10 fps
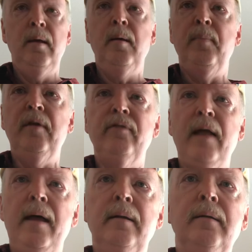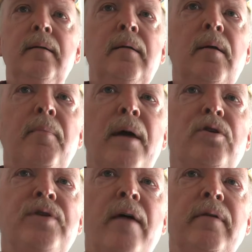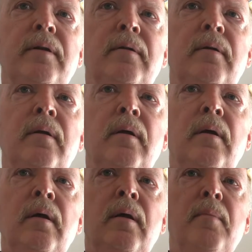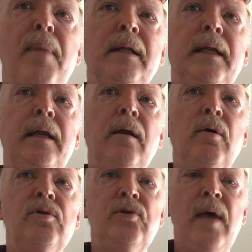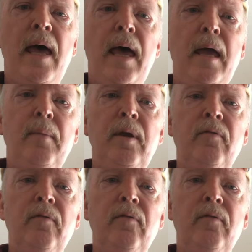B flat major 7. Melody notes A, B